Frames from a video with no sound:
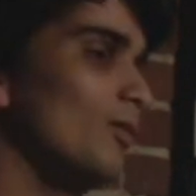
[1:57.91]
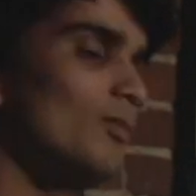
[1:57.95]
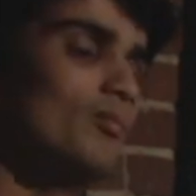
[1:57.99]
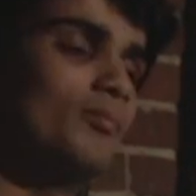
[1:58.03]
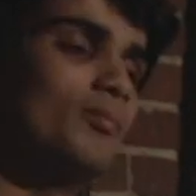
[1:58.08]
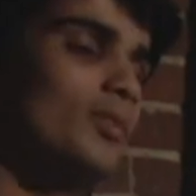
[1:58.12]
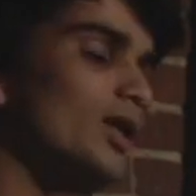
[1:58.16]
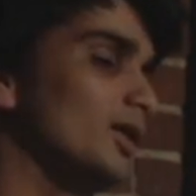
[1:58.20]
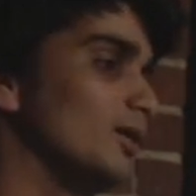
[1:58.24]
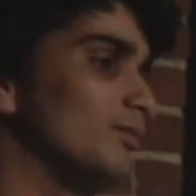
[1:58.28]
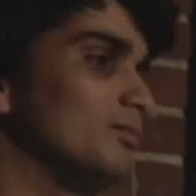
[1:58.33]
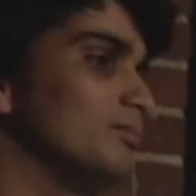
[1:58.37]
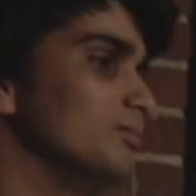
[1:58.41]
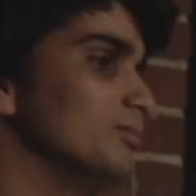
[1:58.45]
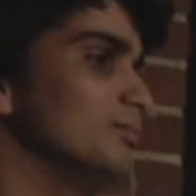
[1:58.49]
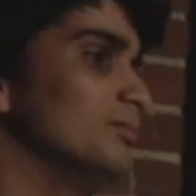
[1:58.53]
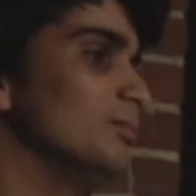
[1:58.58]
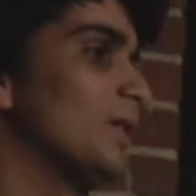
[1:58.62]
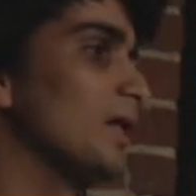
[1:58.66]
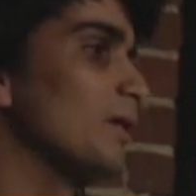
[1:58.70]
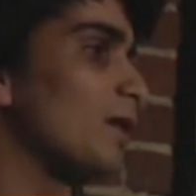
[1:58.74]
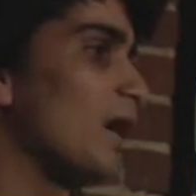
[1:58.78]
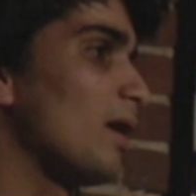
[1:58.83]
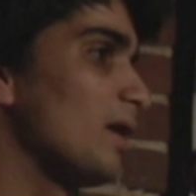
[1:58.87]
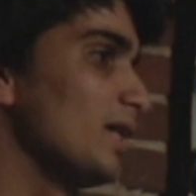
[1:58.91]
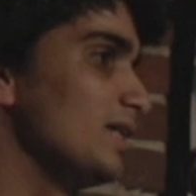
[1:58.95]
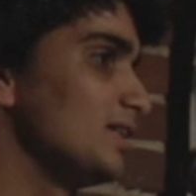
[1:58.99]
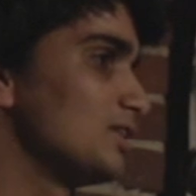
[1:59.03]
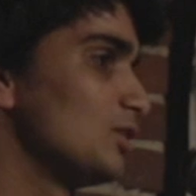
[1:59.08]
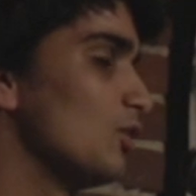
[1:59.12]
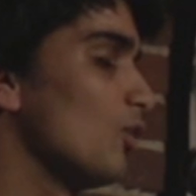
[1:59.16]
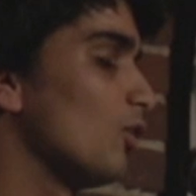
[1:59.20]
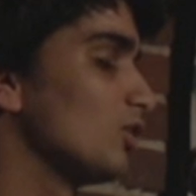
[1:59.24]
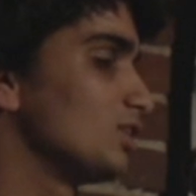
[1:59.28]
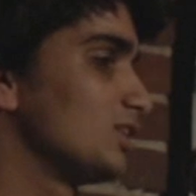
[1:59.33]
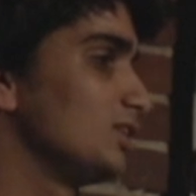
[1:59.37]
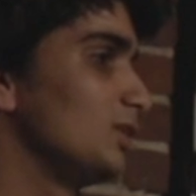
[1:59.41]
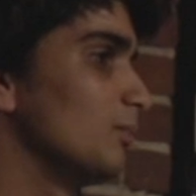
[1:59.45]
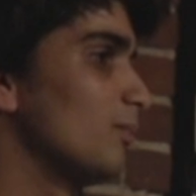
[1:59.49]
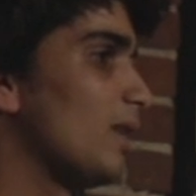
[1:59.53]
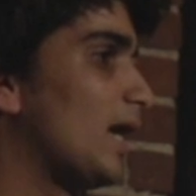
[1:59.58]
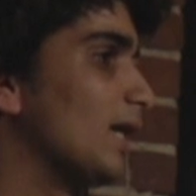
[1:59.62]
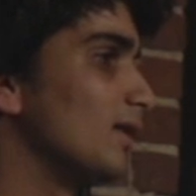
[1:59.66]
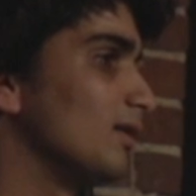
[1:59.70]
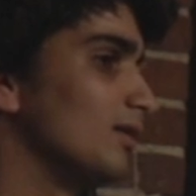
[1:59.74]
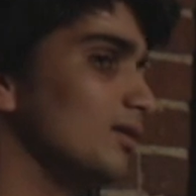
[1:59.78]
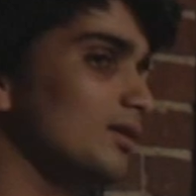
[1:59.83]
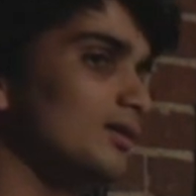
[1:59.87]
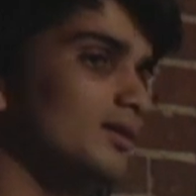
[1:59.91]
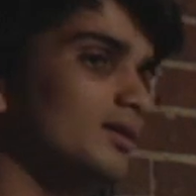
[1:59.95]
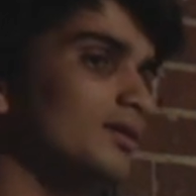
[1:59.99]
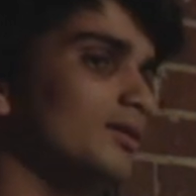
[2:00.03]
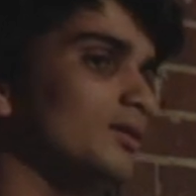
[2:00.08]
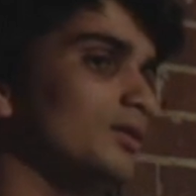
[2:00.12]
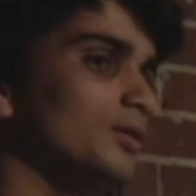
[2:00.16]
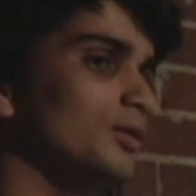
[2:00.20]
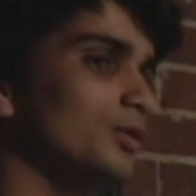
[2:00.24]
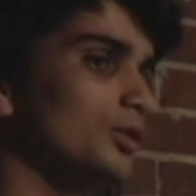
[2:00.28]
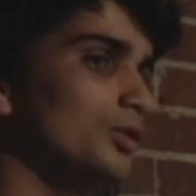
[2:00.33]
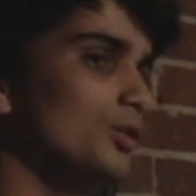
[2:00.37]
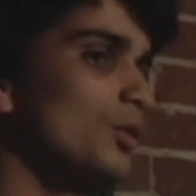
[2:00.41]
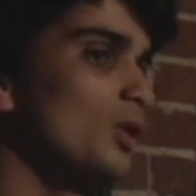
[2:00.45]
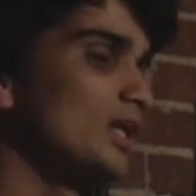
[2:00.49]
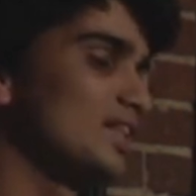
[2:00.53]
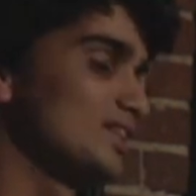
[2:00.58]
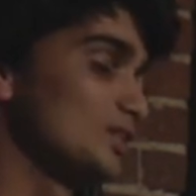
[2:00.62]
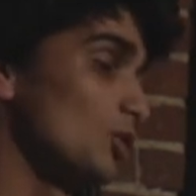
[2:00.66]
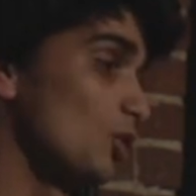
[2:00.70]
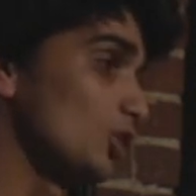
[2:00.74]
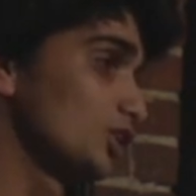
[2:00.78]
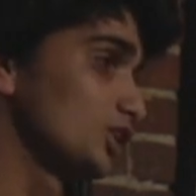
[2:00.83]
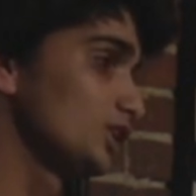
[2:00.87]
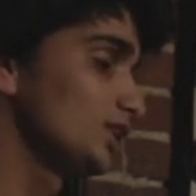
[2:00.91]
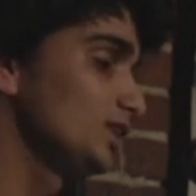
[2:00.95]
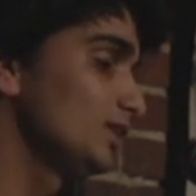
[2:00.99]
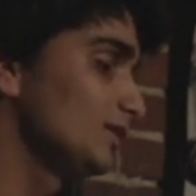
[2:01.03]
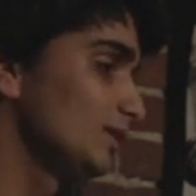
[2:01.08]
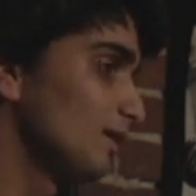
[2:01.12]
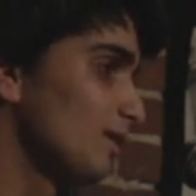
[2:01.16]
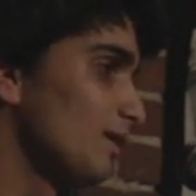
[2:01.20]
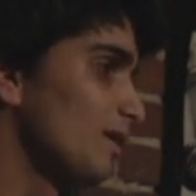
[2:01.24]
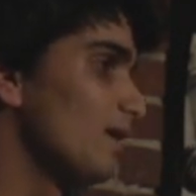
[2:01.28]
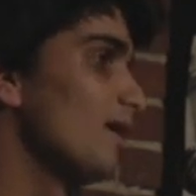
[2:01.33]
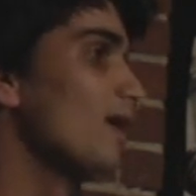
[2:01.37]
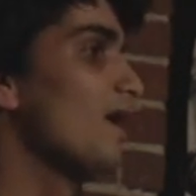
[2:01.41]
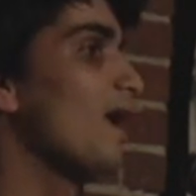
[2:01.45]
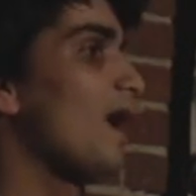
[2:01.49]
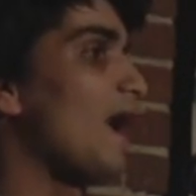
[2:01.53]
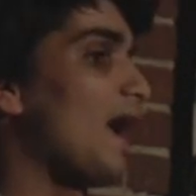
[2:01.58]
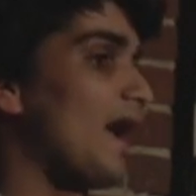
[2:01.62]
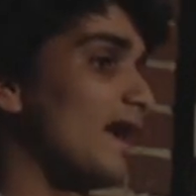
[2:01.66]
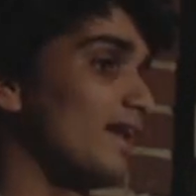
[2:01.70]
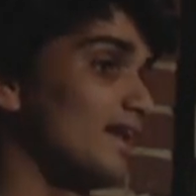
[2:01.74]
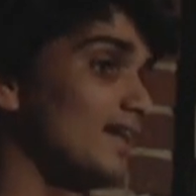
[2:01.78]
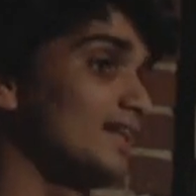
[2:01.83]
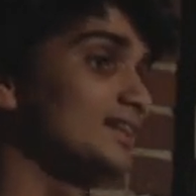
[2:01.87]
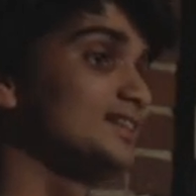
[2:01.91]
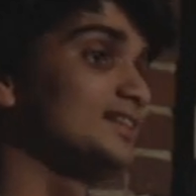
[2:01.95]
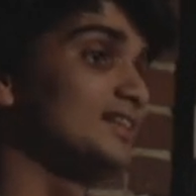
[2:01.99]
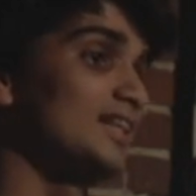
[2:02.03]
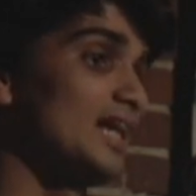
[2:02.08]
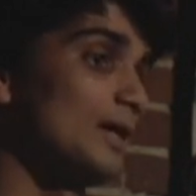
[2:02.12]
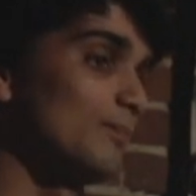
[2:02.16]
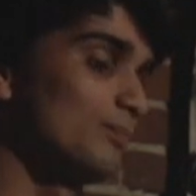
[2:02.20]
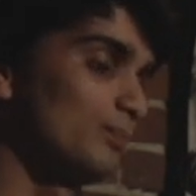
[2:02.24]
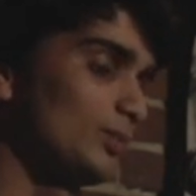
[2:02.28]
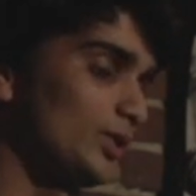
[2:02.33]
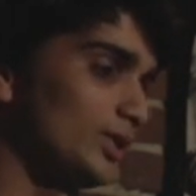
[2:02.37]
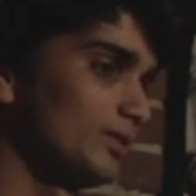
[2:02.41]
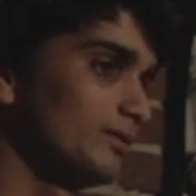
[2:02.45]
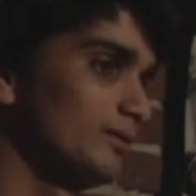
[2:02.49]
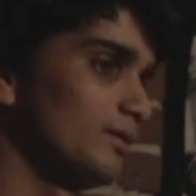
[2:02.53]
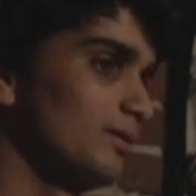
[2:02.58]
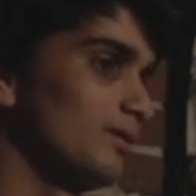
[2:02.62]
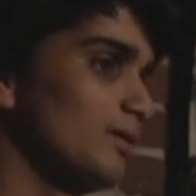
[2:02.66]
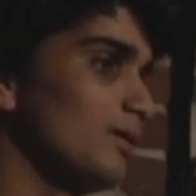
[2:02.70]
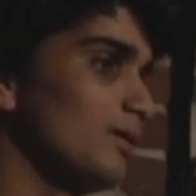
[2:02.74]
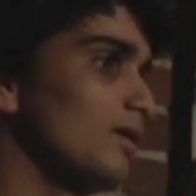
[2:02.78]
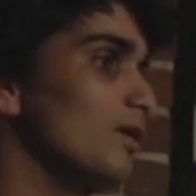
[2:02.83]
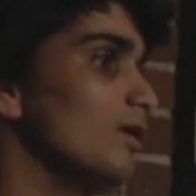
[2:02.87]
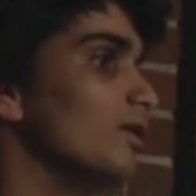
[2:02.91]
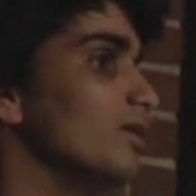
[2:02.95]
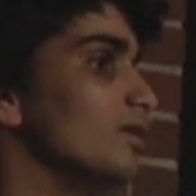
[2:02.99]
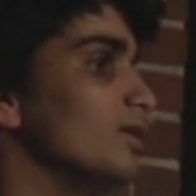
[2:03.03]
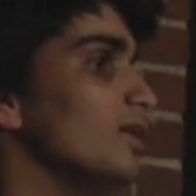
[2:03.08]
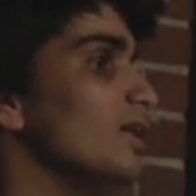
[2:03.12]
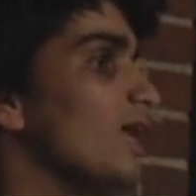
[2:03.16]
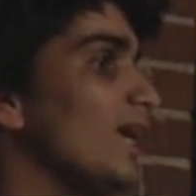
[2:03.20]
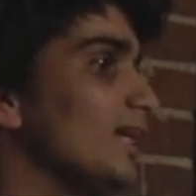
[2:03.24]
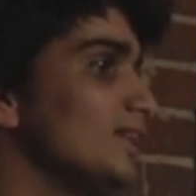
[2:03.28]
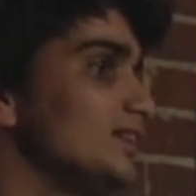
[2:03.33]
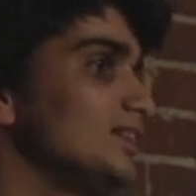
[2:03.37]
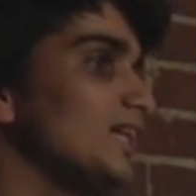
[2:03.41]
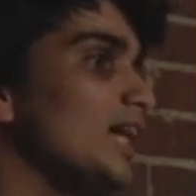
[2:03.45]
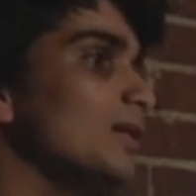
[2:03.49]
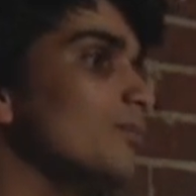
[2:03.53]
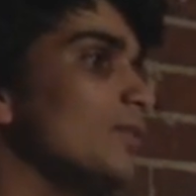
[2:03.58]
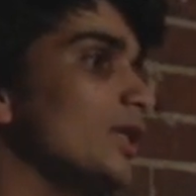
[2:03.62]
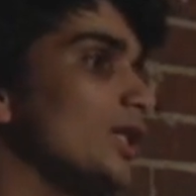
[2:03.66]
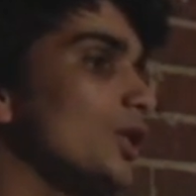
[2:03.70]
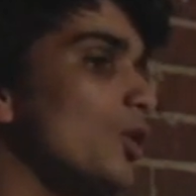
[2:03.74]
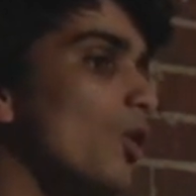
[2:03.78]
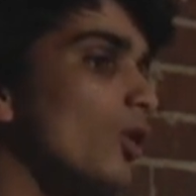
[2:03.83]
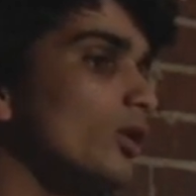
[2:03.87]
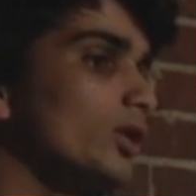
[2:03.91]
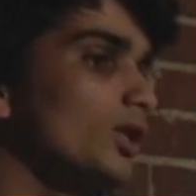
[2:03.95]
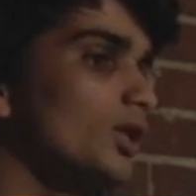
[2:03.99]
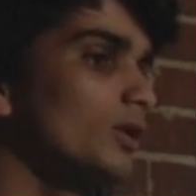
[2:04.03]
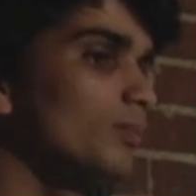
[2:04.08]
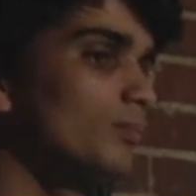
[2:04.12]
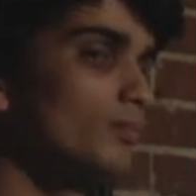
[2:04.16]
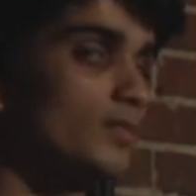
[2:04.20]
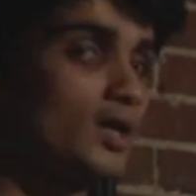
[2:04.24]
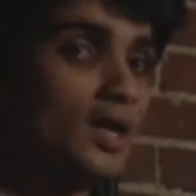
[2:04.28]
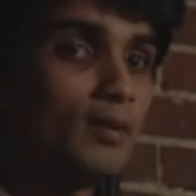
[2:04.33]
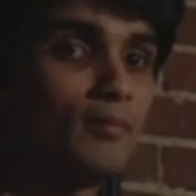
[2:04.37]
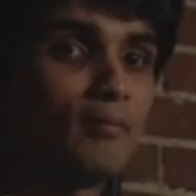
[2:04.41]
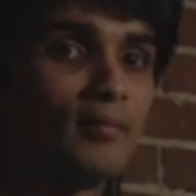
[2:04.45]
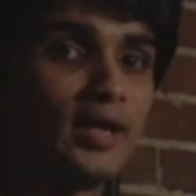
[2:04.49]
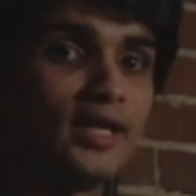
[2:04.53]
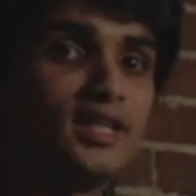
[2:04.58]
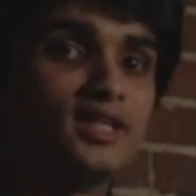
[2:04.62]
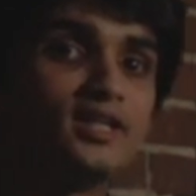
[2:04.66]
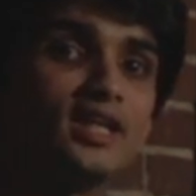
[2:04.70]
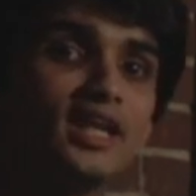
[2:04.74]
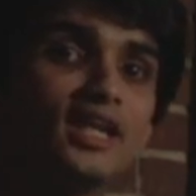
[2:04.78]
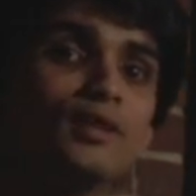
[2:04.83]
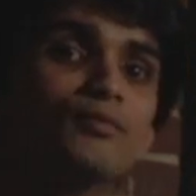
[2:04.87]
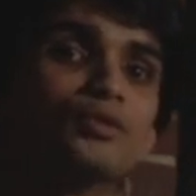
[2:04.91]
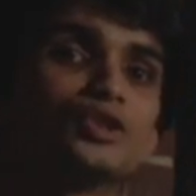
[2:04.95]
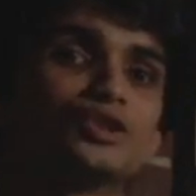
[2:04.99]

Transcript: But my eyes lost the battle to exhaustion, and I slept. The next time I got up, my train